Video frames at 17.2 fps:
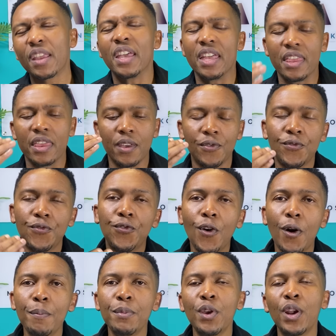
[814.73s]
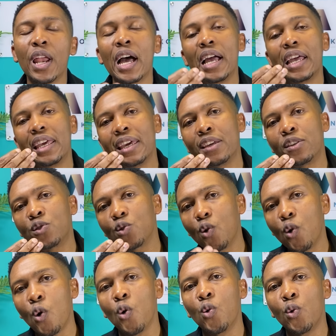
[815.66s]
the formula is
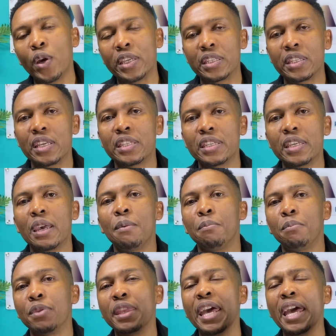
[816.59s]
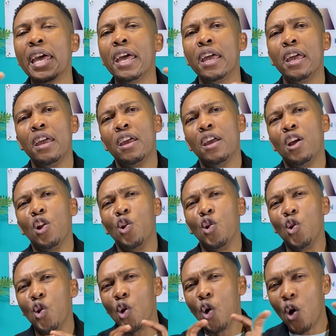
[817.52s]
always the same. They're
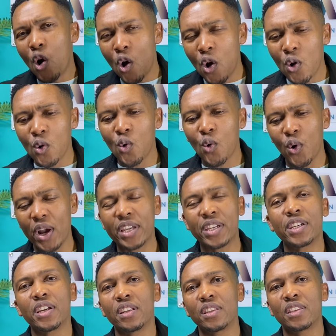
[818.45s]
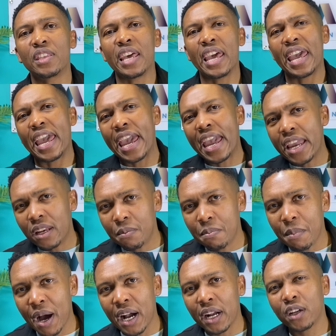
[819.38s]
long questions, the
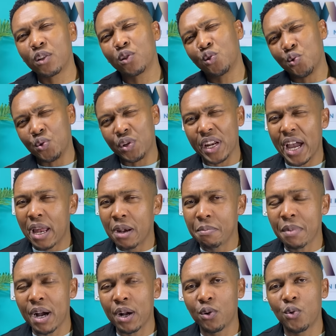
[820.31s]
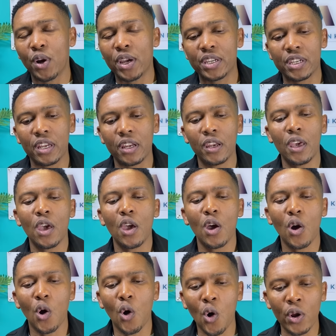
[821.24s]
8-mark to 9-mark question
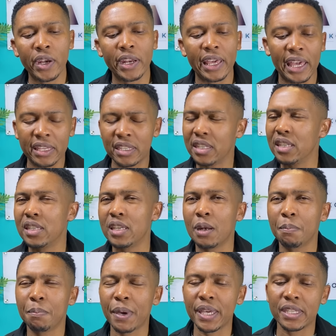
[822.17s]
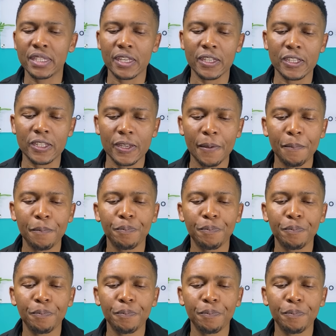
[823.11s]
on acids and bases.